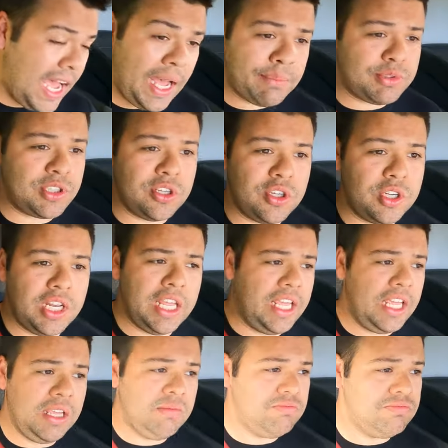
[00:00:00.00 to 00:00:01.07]

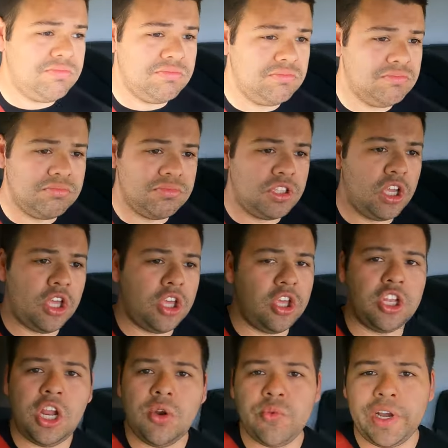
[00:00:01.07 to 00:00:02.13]
Absolutely,
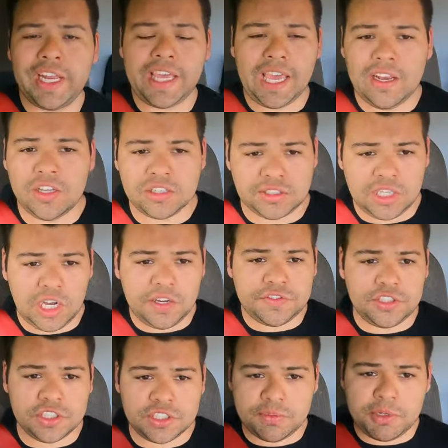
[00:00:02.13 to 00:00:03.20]
you don't really get looked
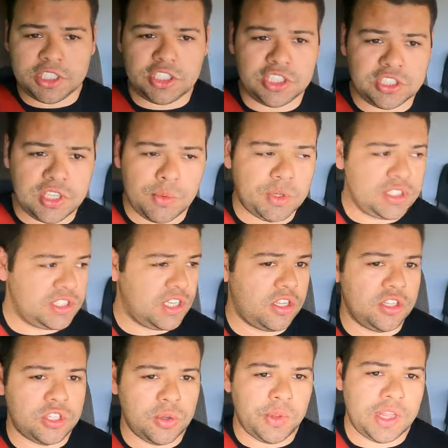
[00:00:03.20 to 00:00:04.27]
after as much as the ones that
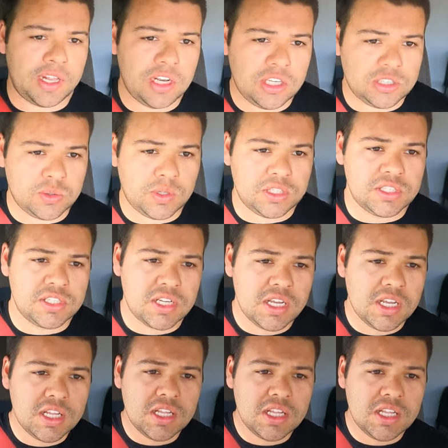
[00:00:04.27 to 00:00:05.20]
you do with the class 1s.